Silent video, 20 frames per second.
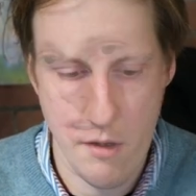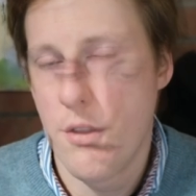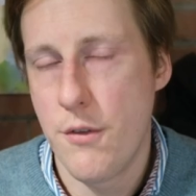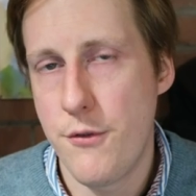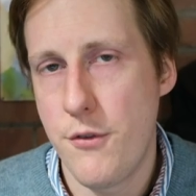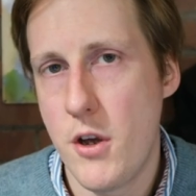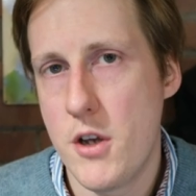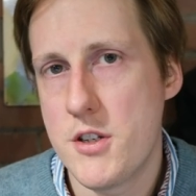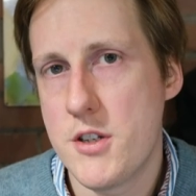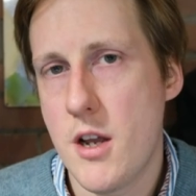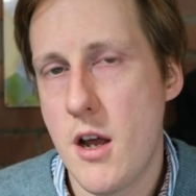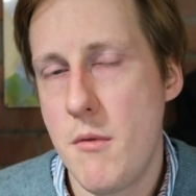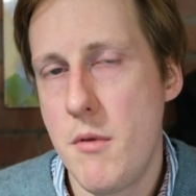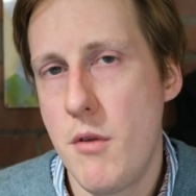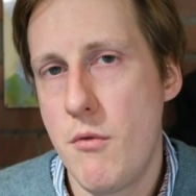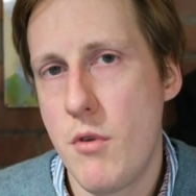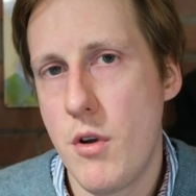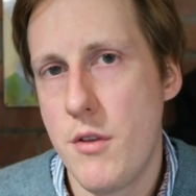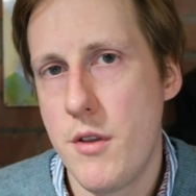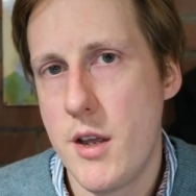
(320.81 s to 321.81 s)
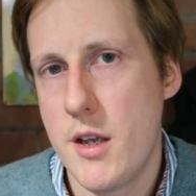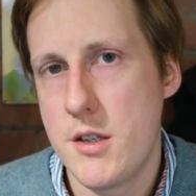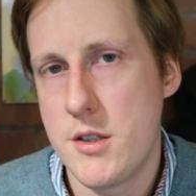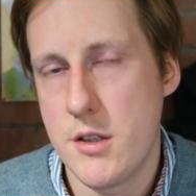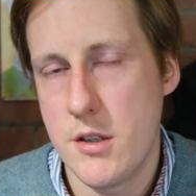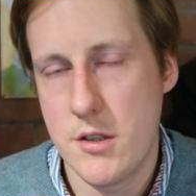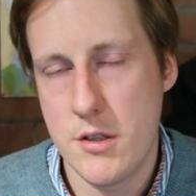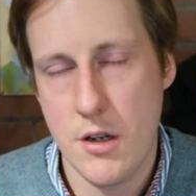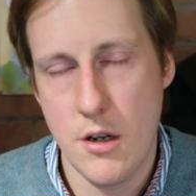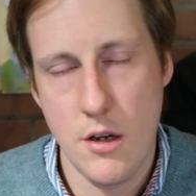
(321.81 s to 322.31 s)
The first time you run
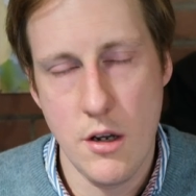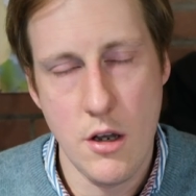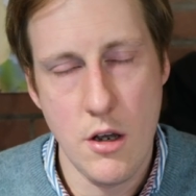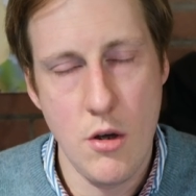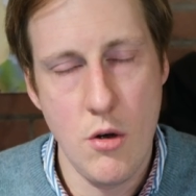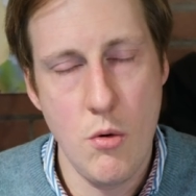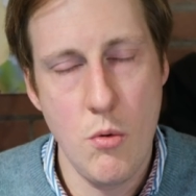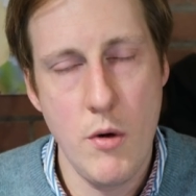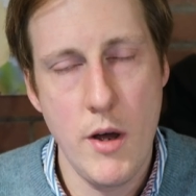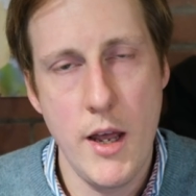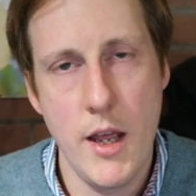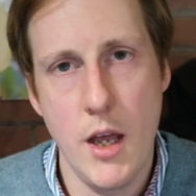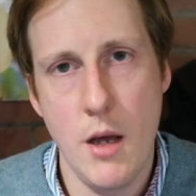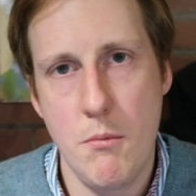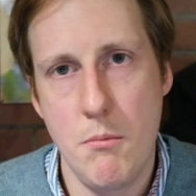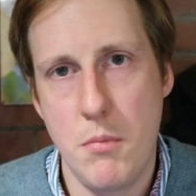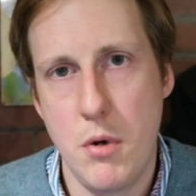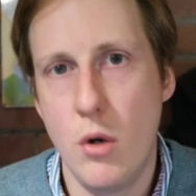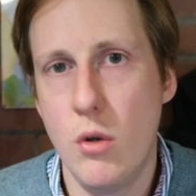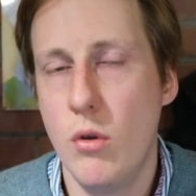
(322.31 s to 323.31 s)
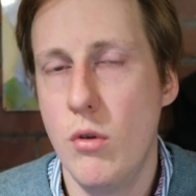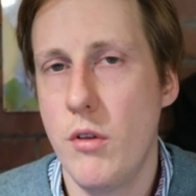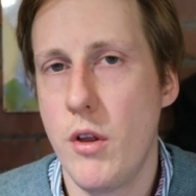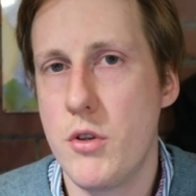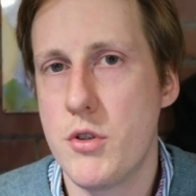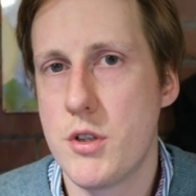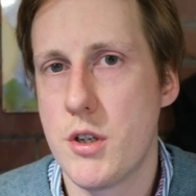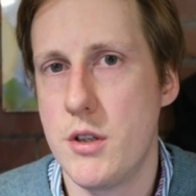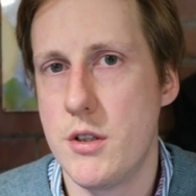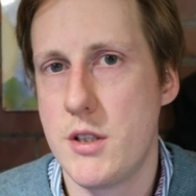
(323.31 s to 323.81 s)
this, it's going to go away and pull
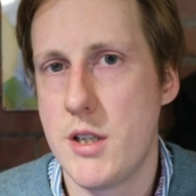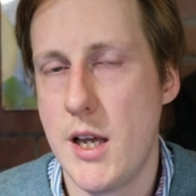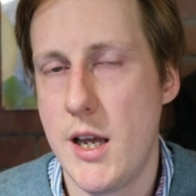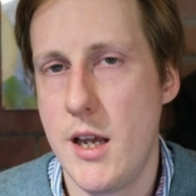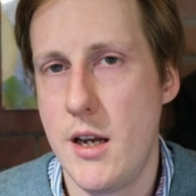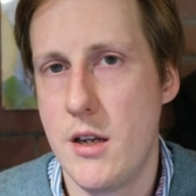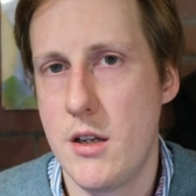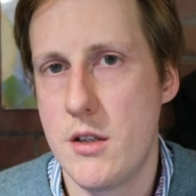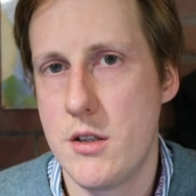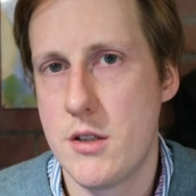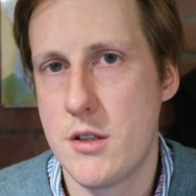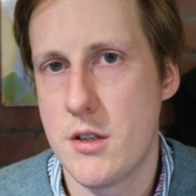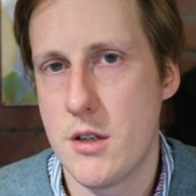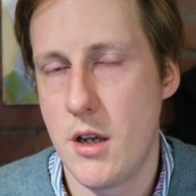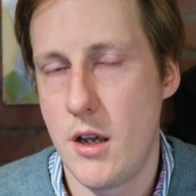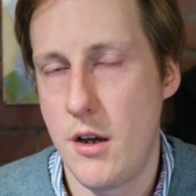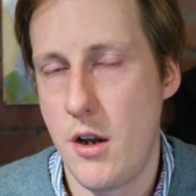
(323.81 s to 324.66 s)
those containers,